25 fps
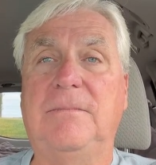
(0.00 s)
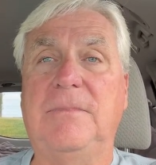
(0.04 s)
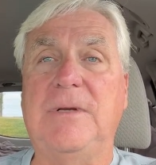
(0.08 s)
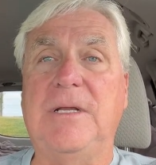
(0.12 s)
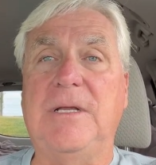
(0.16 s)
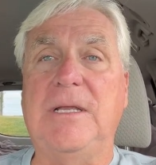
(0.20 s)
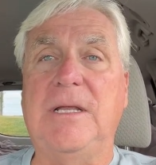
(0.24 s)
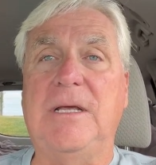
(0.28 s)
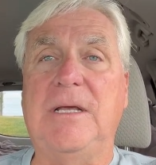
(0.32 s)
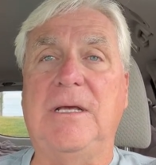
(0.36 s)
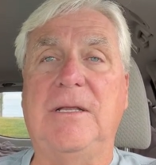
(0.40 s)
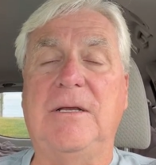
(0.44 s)

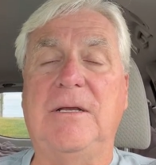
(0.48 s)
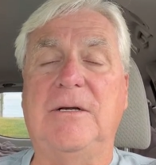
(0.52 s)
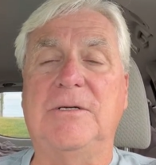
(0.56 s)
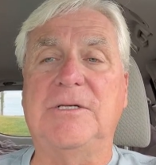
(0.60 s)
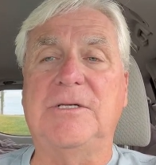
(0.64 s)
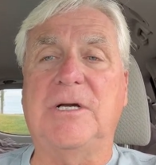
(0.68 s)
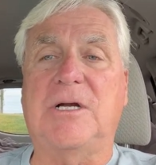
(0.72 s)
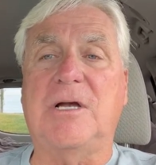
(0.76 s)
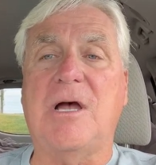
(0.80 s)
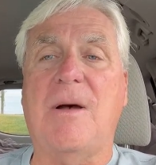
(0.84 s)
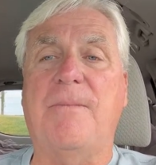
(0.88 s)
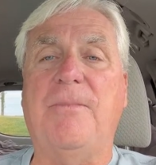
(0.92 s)
there's
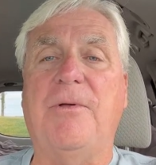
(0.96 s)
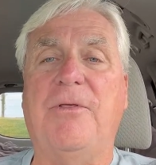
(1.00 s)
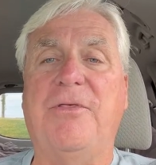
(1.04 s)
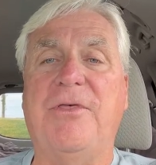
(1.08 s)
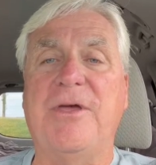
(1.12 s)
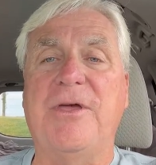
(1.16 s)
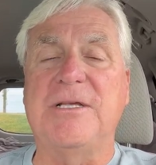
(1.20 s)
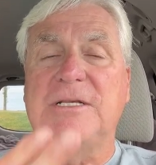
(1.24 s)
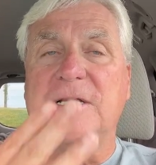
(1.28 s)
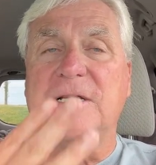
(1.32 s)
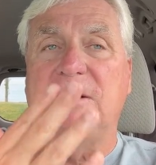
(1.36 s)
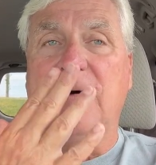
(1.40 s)
a couple
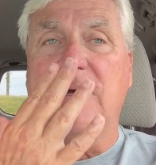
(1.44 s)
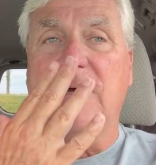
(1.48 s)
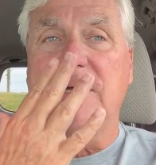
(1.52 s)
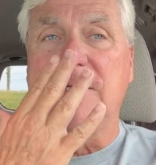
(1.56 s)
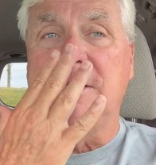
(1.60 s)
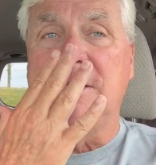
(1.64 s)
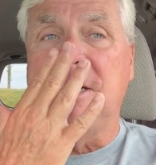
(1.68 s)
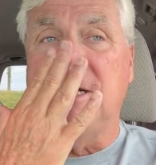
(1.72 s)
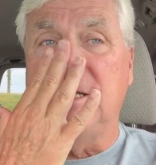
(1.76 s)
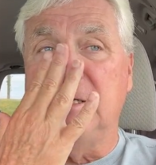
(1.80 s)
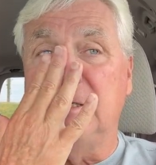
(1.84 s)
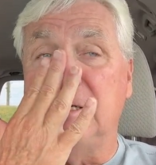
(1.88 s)
things I want
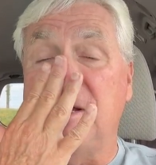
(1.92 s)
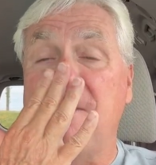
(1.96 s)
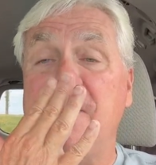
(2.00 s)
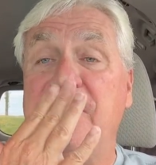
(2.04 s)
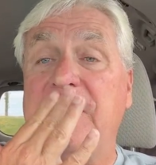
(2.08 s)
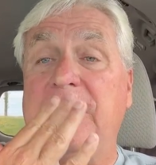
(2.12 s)
to say. Some